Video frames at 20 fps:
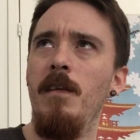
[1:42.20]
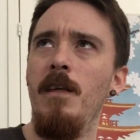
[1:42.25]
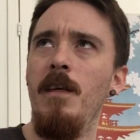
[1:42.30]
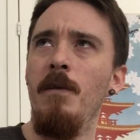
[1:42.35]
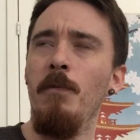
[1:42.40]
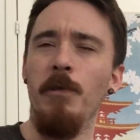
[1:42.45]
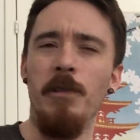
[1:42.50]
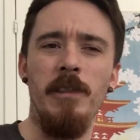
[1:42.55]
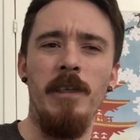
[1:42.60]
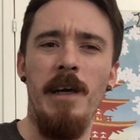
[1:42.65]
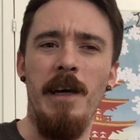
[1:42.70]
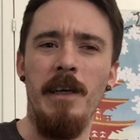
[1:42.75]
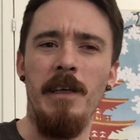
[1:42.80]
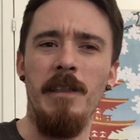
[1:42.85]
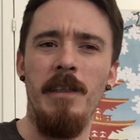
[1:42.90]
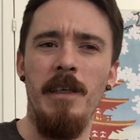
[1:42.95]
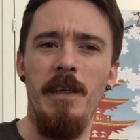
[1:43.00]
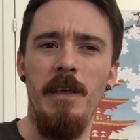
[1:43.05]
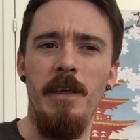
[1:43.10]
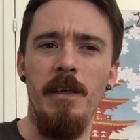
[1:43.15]
it was like
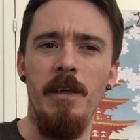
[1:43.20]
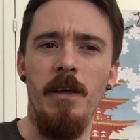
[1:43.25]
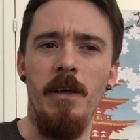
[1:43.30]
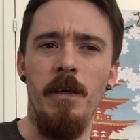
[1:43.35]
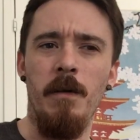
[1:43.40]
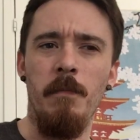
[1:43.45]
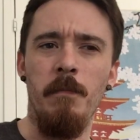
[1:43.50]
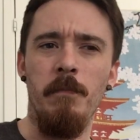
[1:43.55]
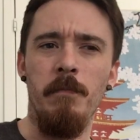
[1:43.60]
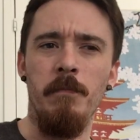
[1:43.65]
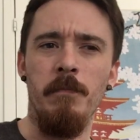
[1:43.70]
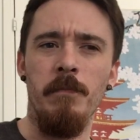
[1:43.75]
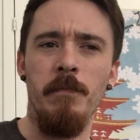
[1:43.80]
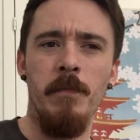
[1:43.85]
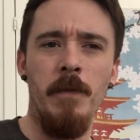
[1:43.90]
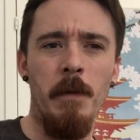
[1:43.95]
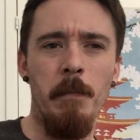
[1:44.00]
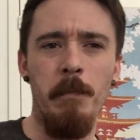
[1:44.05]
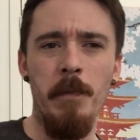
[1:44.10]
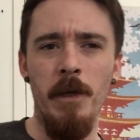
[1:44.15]
the
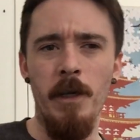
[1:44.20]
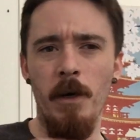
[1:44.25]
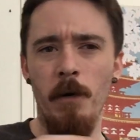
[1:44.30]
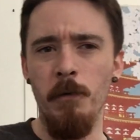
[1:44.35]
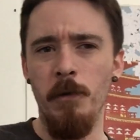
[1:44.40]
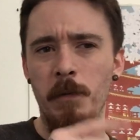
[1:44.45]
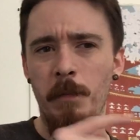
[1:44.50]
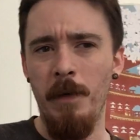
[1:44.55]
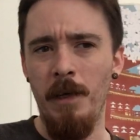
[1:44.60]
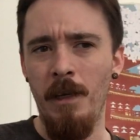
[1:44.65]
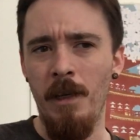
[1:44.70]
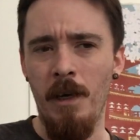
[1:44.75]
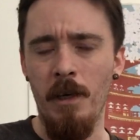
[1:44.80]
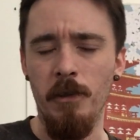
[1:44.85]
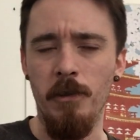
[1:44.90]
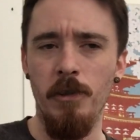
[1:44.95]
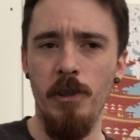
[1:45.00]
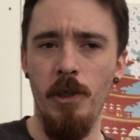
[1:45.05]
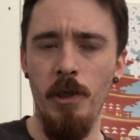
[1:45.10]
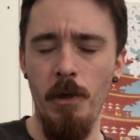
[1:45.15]
penultimate
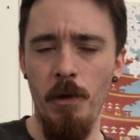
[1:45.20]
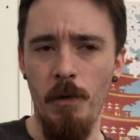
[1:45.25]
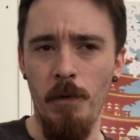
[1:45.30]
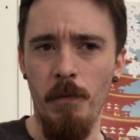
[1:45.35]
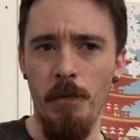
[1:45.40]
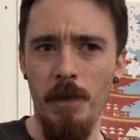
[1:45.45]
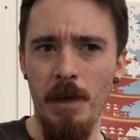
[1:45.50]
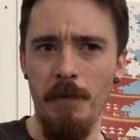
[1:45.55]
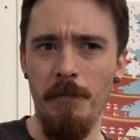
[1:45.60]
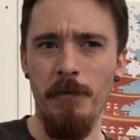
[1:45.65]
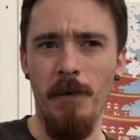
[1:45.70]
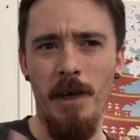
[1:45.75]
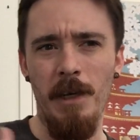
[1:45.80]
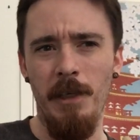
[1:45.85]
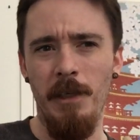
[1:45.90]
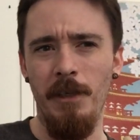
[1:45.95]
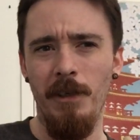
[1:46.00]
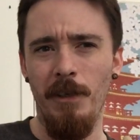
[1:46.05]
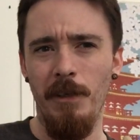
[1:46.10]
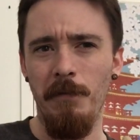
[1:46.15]
last two that
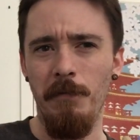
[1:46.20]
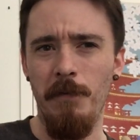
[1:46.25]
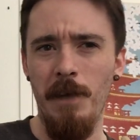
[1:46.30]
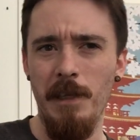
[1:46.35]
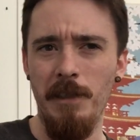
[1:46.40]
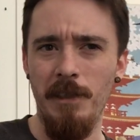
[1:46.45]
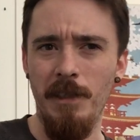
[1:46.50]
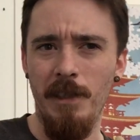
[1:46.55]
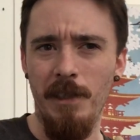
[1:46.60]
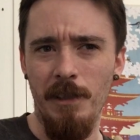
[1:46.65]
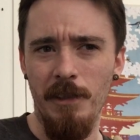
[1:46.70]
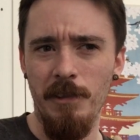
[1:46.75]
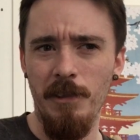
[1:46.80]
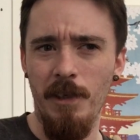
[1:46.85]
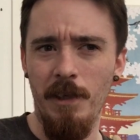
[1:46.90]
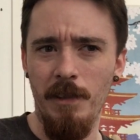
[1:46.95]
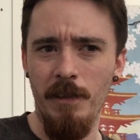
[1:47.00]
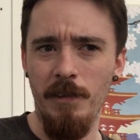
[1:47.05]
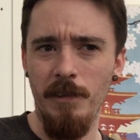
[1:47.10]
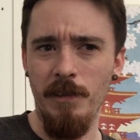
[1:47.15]
finally got infected in a
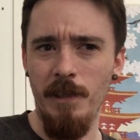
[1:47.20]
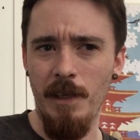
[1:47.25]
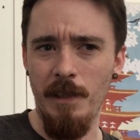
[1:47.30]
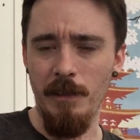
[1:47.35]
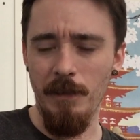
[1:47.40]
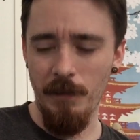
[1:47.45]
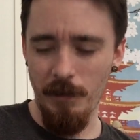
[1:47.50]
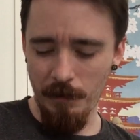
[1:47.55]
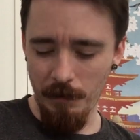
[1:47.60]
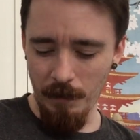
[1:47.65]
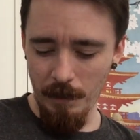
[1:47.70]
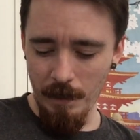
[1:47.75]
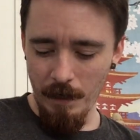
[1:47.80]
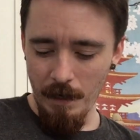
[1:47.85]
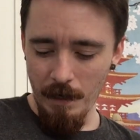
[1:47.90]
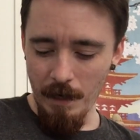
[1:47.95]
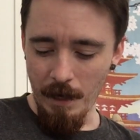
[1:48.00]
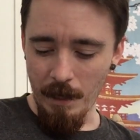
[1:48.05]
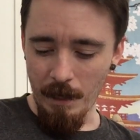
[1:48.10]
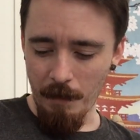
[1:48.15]
certain sense,
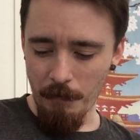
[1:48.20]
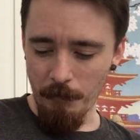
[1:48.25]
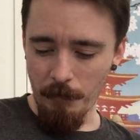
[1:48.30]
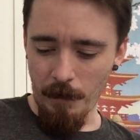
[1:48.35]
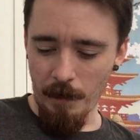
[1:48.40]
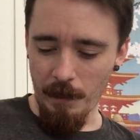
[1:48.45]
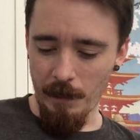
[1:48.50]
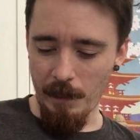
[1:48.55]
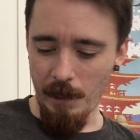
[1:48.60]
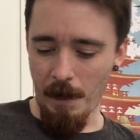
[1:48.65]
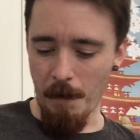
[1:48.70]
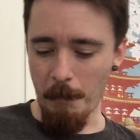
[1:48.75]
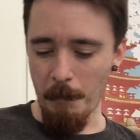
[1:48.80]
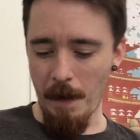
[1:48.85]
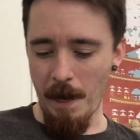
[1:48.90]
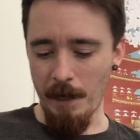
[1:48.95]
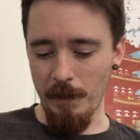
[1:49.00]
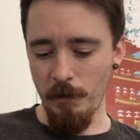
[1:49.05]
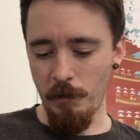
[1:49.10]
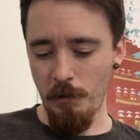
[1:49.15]
and then finally I'm
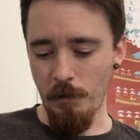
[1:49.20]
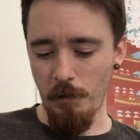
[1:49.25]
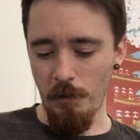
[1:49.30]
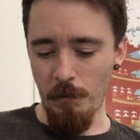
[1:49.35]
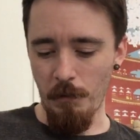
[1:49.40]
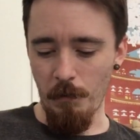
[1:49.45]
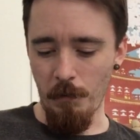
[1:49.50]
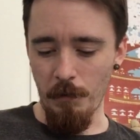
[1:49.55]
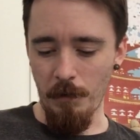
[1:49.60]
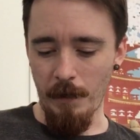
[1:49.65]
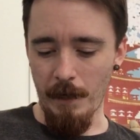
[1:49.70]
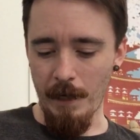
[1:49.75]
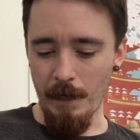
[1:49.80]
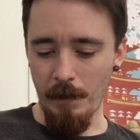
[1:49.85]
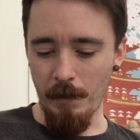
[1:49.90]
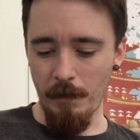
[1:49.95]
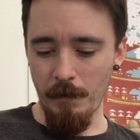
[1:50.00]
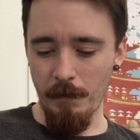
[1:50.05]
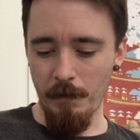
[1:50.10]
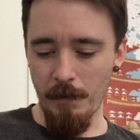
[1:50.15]
back to
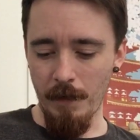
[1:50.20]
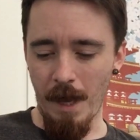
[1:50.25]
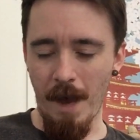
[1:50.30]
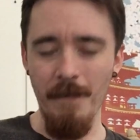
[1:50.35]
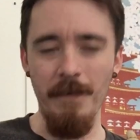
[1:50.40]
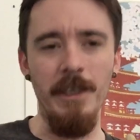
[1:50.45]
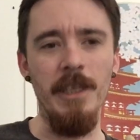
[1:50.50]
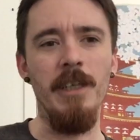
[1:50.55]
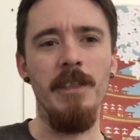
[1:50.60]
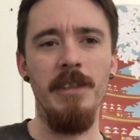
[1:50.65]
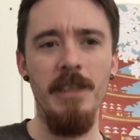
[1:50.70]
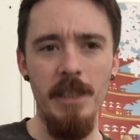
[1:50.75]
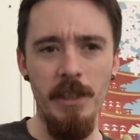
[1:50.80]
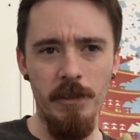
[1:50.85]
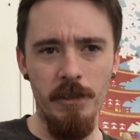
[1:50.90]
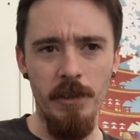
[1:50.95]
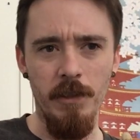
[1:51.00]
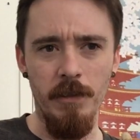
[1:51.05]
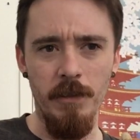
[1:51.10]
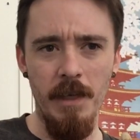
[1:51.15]
like having a
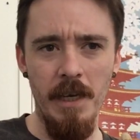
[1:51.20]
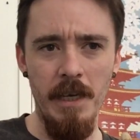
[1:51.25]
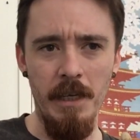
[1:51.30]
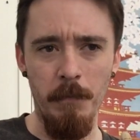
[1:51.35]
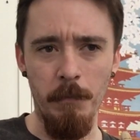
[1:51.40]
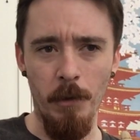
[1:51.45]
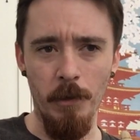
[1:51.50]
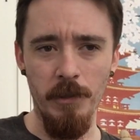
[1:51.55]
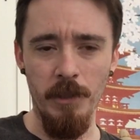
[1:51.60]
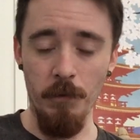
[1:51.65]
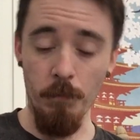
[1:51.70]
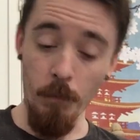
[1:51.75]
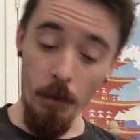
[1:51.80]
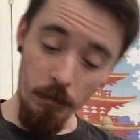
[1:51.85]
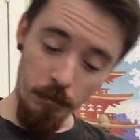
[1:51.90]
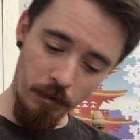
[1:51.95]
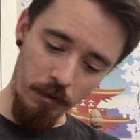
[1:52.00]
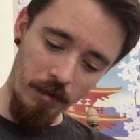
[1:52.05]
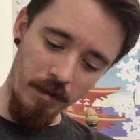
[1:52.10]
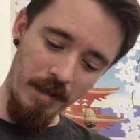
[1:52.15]
decent healing process.
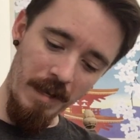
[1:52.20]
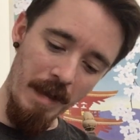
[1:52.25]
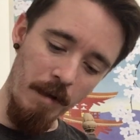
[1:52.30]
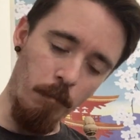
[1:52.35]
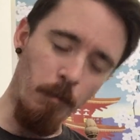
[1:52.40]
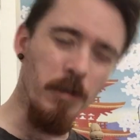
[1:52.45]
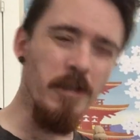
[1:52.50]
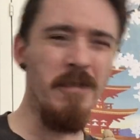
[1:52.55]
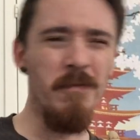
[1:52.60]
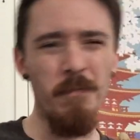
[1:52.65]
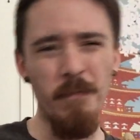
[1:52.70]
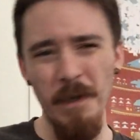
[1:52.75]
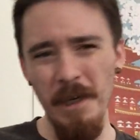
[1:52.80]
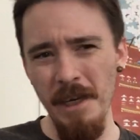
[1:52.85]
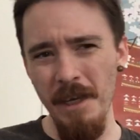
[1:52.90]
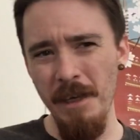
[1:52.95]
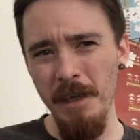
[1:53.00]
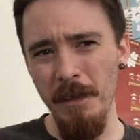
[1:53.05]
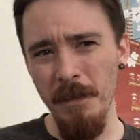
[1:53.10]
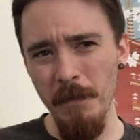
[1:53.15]
Well, it wasn't
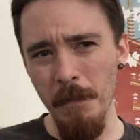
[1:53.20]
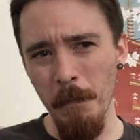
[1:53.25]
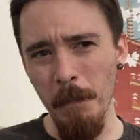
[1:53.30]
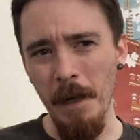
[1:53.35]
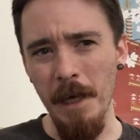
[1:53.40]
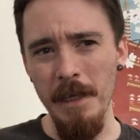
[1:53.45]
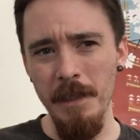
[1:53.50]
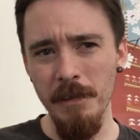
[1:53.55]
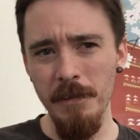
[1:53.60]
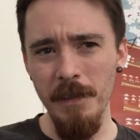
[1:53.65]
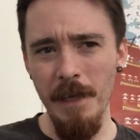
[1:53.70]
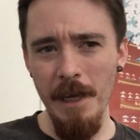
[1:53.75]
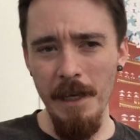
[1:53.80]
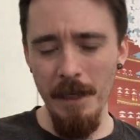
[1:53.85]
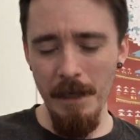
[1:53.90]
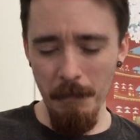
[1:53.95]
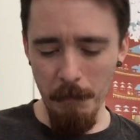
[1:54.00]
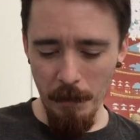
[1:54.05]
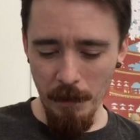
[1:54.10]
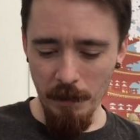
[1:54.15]
really plain
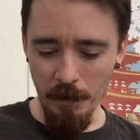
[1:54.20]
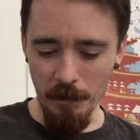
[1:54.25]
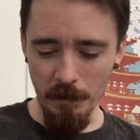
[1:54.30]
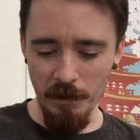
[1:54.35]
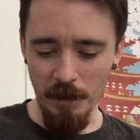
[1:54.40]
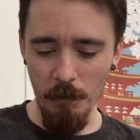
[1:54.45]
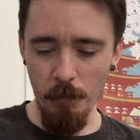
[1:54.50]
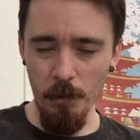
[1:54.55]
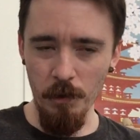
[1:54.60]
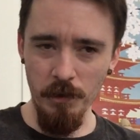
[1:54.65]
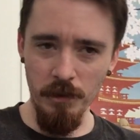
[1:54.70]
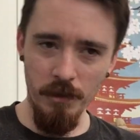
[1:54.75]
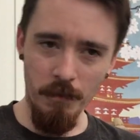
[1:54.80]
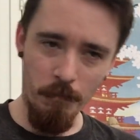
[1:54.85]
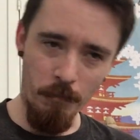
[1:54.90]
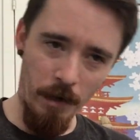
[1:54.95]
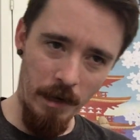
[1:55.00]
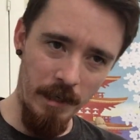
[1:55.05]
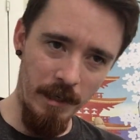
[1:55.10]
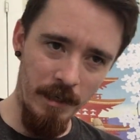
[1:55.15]
sailing because there was
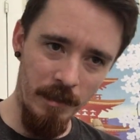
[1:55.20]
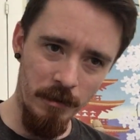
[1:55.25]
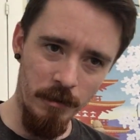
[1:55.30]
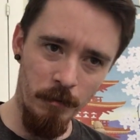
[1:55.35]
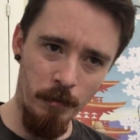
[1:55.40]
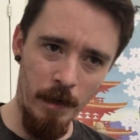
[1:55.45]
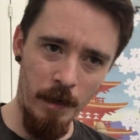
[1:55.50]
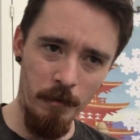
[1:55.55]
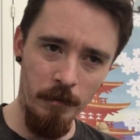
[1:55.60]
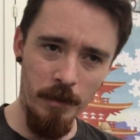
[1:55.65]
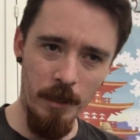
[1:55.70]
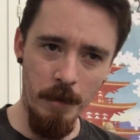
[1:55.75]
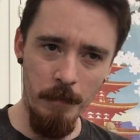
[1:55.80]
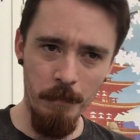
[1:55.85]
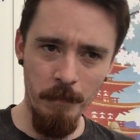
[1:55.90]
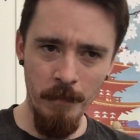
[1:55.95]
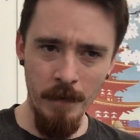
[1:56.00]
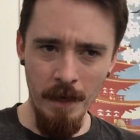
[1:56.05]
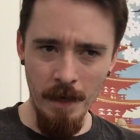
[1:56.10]
some redness around it.